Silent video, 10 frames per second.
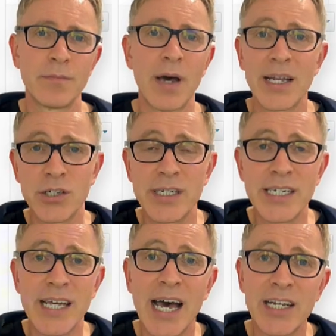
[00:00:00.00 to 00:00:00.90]
I just need
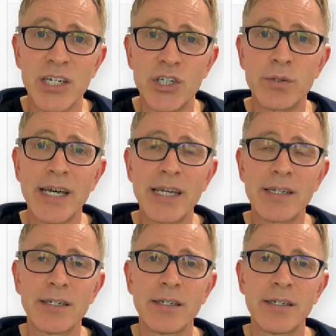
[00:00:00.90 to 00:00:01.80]
to add a due date
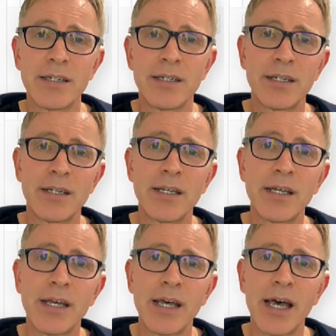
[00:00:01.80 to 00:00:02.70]

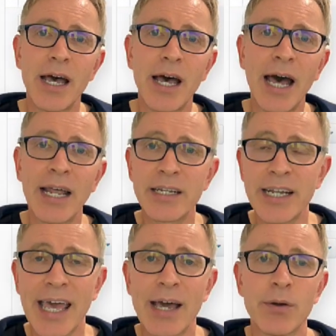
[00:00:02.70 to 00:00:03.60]
and an
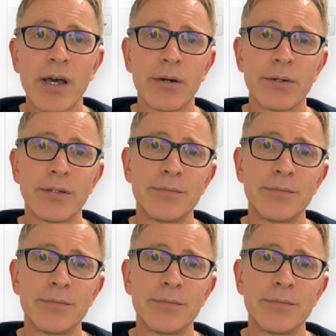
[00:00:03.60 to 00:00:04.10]
account code.